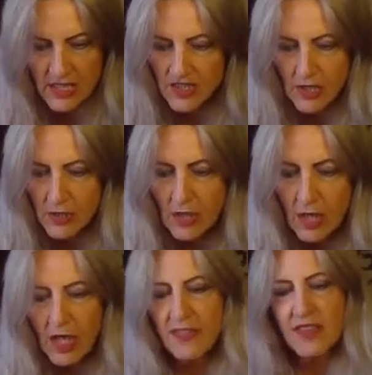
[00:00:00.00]
So
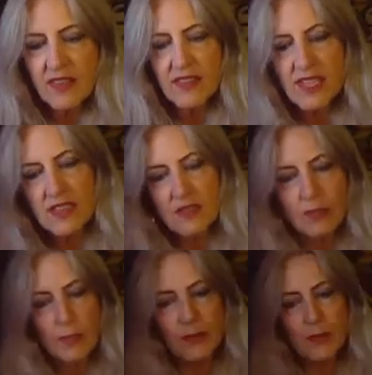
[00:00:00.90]
I think things
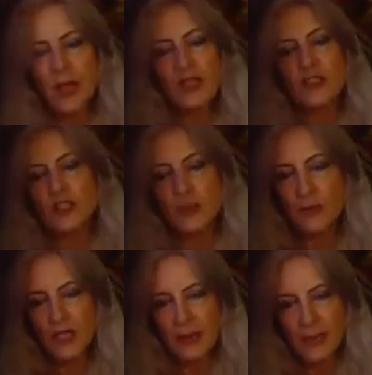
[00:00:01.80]
are
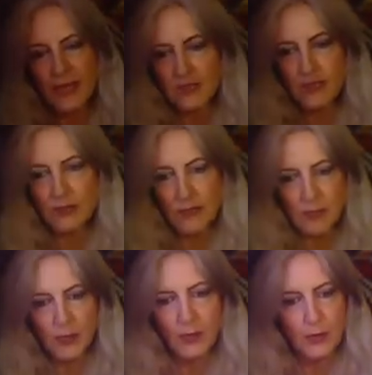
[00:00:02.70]
shortly about to
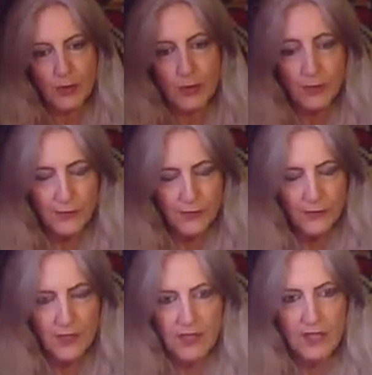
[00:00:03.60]
improve
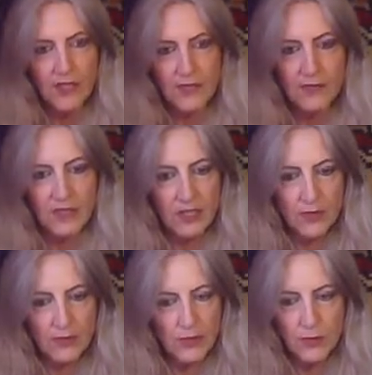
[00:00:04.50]
for
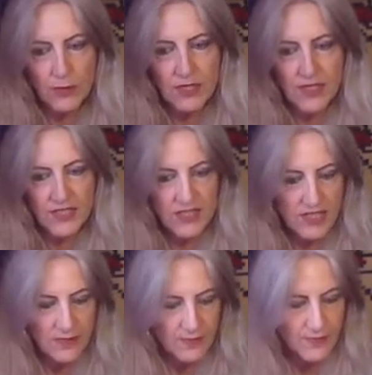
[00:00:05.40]
you, Taurus.